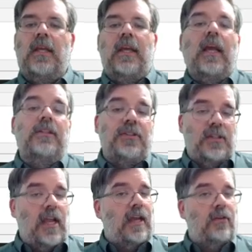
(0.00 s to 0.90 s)

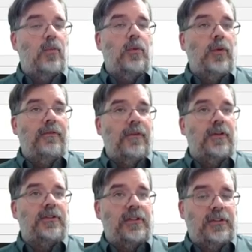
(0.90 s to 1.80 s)
Instead, when we
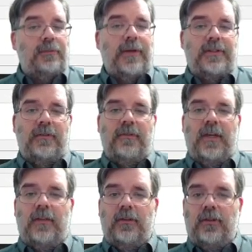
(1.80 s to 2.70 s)
first
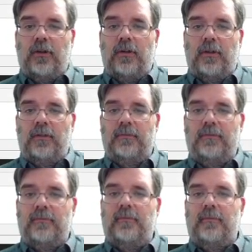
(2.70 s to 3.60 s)
specify the turtle,
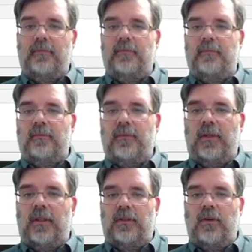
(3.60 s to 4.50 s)

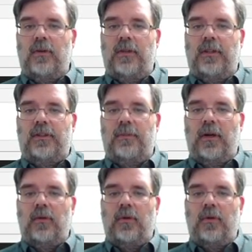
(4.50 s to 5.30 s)
let's go to this part